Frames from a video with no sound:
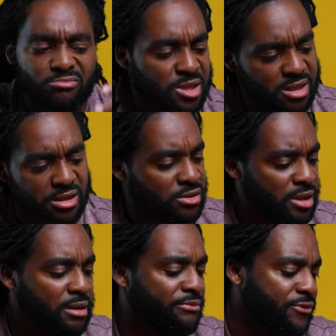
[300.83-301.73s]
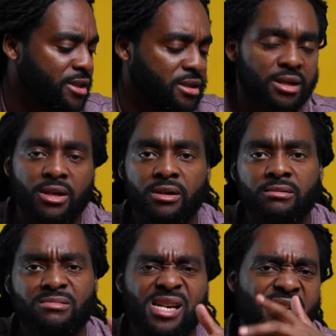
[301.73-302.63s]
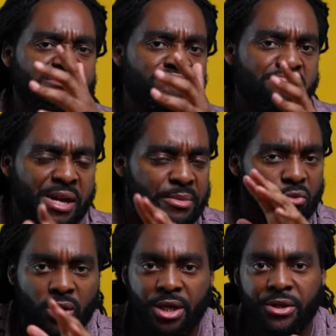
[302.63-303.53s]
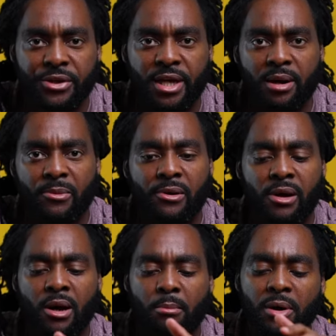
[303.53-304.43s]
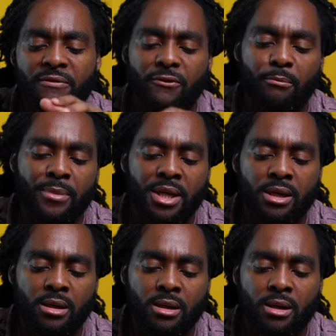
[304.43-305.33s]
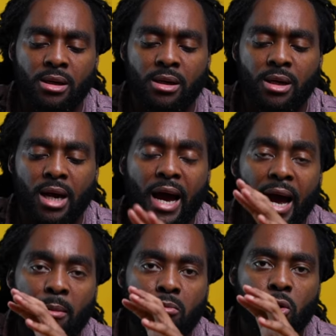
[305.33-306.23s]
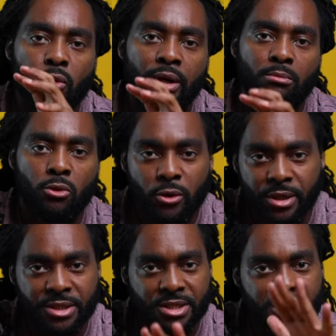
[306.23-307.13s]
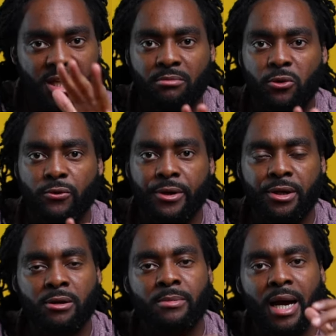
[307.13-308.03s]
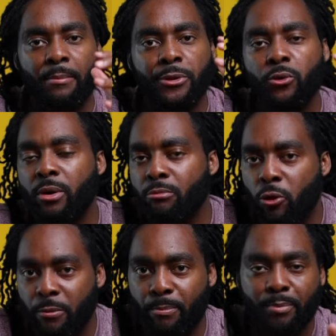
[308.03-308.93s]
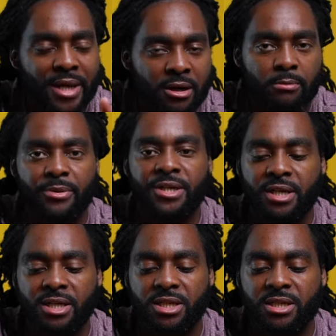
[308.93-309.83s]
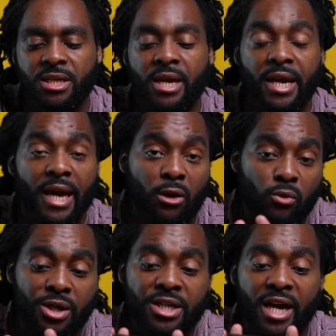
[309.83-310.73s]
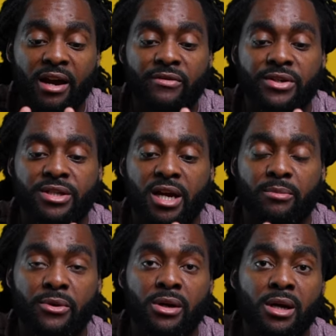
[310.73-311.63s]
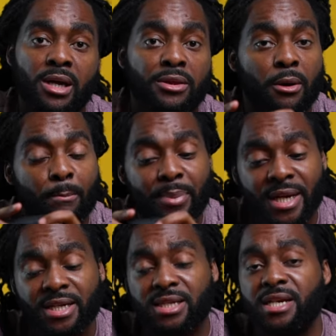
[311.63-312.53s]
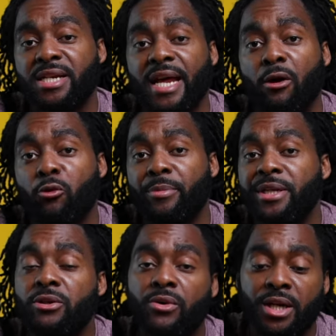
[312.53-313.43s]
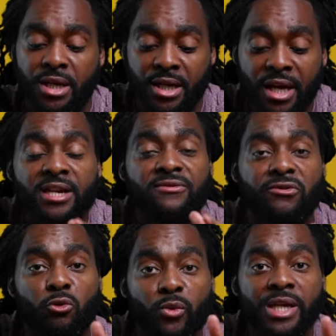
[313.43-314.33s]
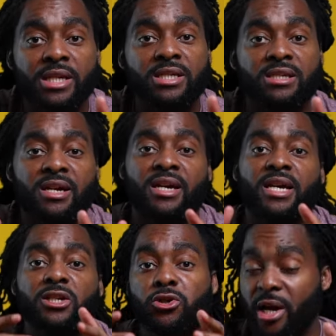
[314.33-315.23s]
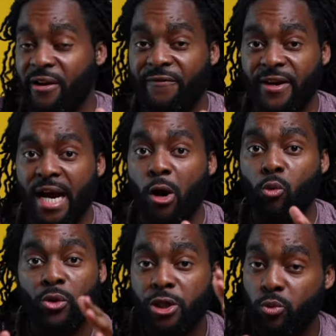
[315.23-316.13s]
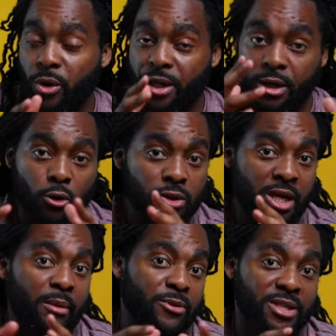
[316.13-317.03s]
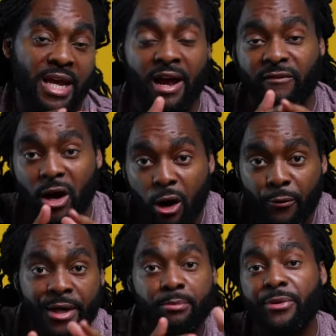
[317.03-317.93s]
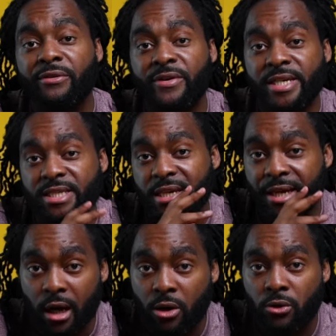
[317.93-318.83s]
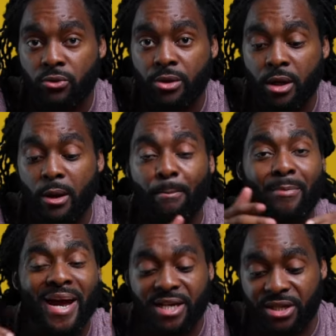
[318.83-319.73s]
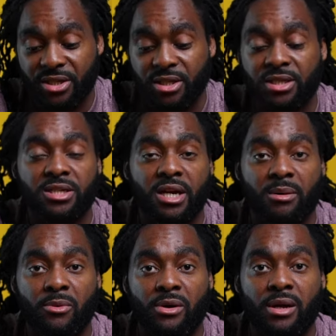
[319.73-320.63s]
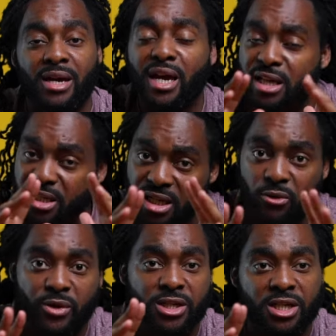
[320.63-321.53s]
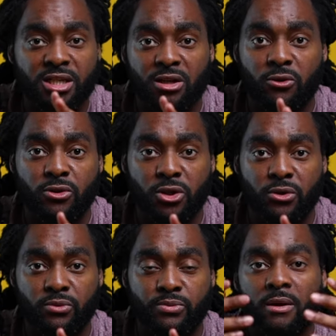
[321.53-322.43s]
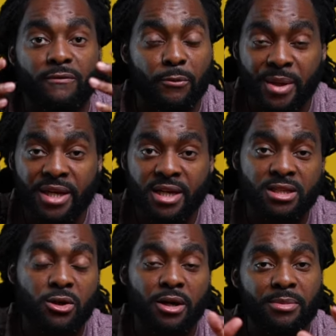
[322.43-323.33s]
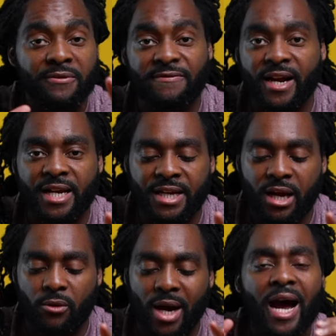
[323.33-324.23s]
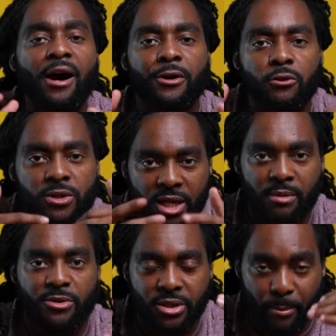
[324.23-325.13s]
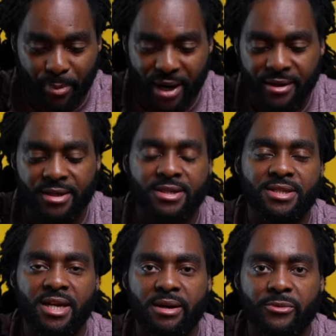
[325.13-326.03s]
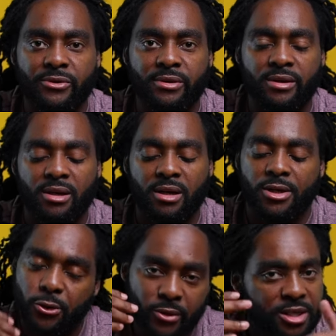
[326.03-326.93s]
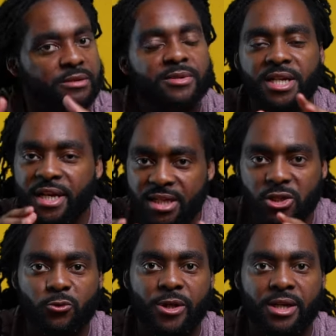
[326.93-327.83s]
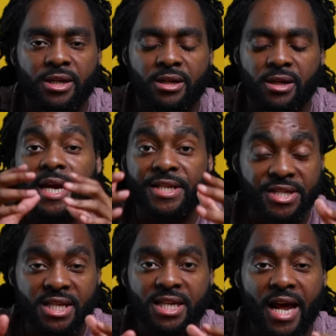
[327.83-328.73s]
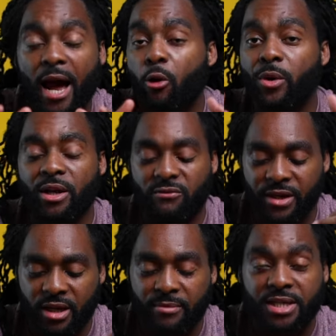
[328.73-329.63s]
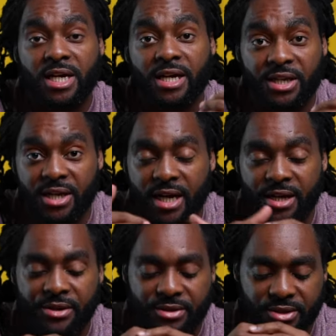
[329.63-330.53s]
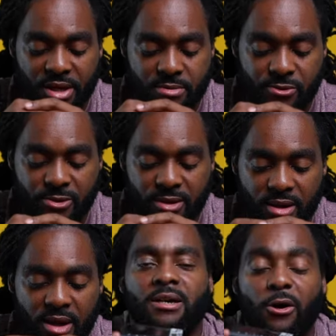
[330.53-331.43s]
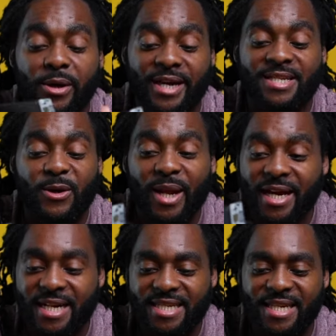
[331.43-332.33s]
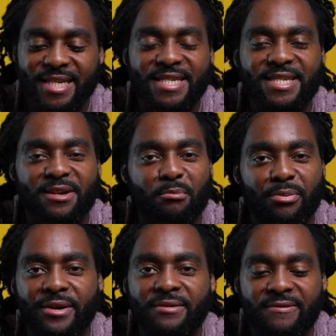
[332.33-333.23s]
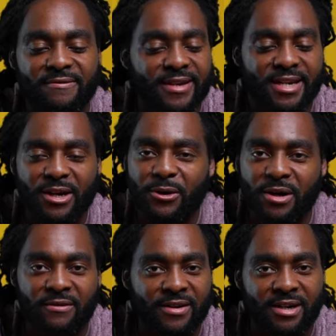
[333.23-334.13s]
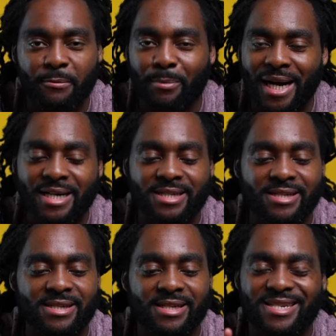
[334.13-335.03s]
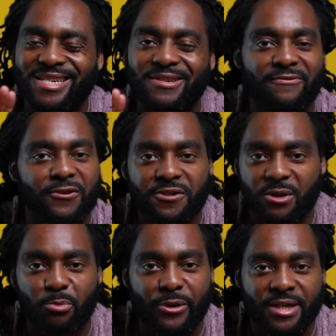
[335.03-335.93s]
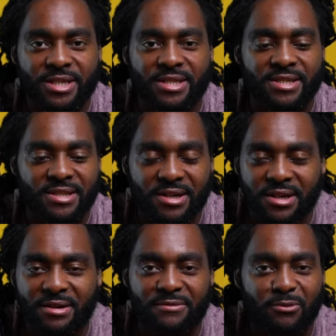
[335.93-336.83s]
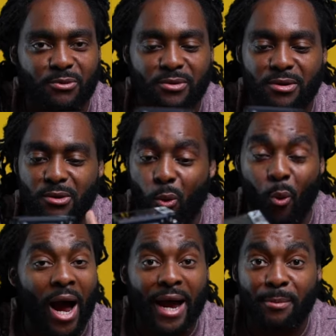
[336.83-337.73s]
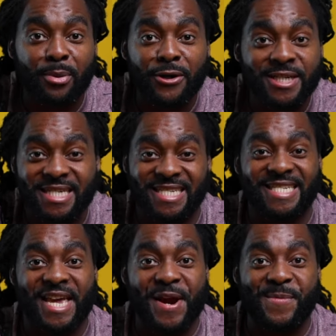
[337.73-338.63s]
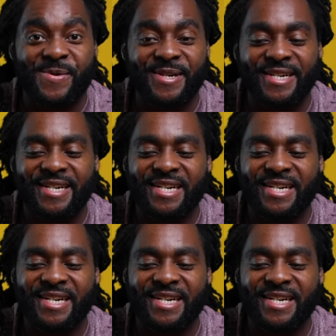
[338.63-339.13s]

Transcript: this little M50 here, and maybe one other camera. But for me, I'm going more in the cinema realm. I'm doing more bigger productions, and I wanted to have this camera. The biggest thing that I will be doing in the next few weeks is trying to figure out which one of those cameras that I've already previously owned matches this camera, and stick with just those two. For me, it's gonna be finding out how those cameras compare to this camera, doing some tests with it, and seeing how well of an image I can get out of this camera. Okay, so like I said, this is a brief video of an unboxing and just first impressions of why I purchased this camera.